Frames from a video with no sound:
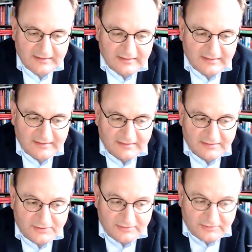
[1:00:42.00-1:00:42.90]
uh,
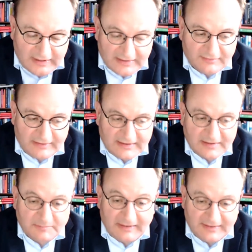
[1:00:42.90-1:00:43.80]

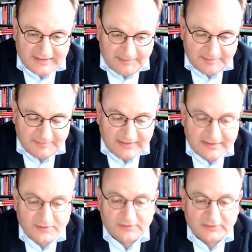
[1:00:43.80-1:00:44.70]
generated by the government
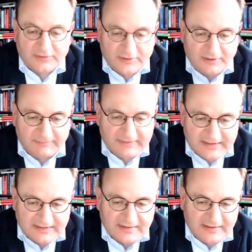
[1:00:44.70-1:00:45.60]
in order to
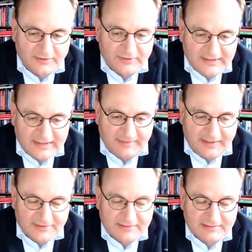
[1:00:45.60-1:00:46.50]
compensate the low income
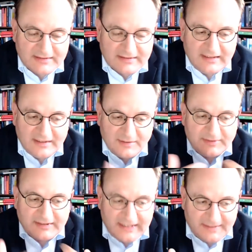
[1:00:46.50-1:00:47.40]
households,
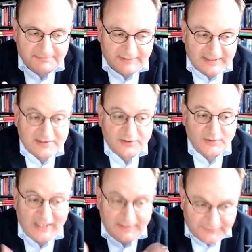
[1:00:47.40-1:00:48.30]
with carbon pricing, you
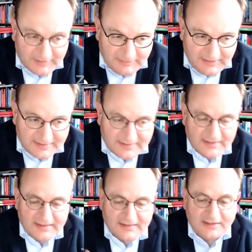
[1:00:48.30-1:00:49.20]
have the means
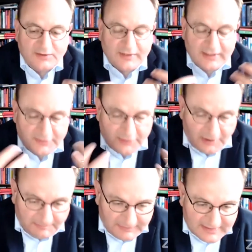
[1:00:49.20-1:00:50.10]
that you can
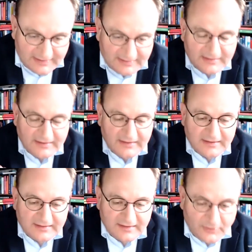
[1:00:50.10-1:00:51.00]
compensate
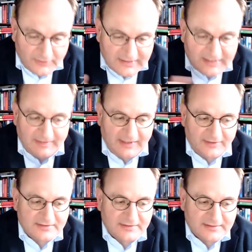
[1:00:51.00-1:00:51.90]
the low income
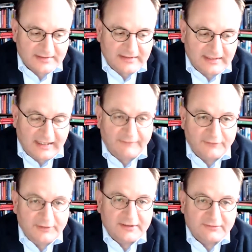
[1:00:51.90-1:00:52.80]
households. And I
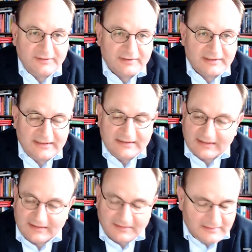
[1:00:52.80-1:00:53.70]
fully agree with
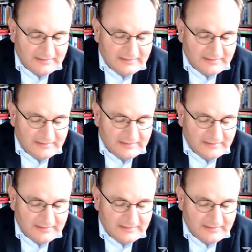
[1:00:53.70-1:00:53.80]
Linda.